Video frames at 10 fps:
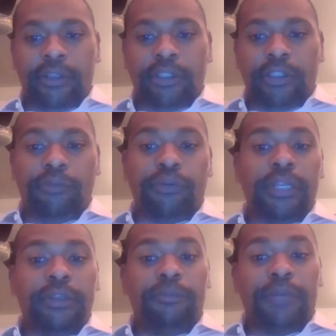you
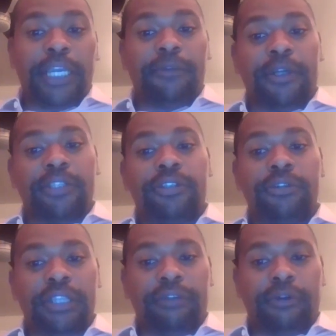pick up on 2
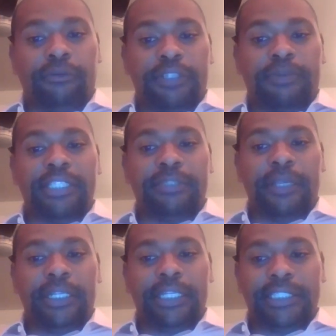different
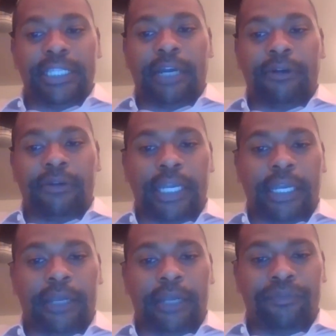responsibilities now.
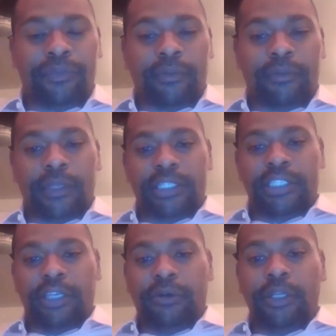
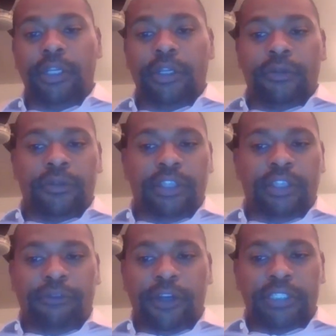So the
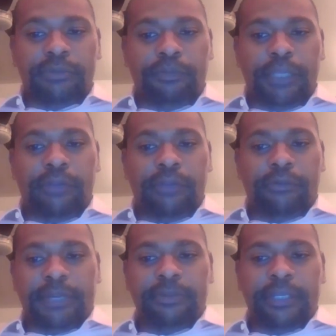first being
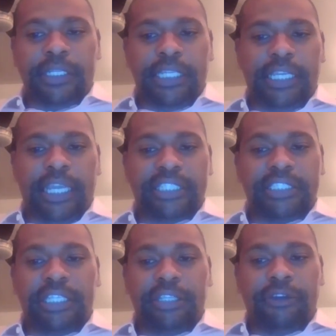responsibility as a senior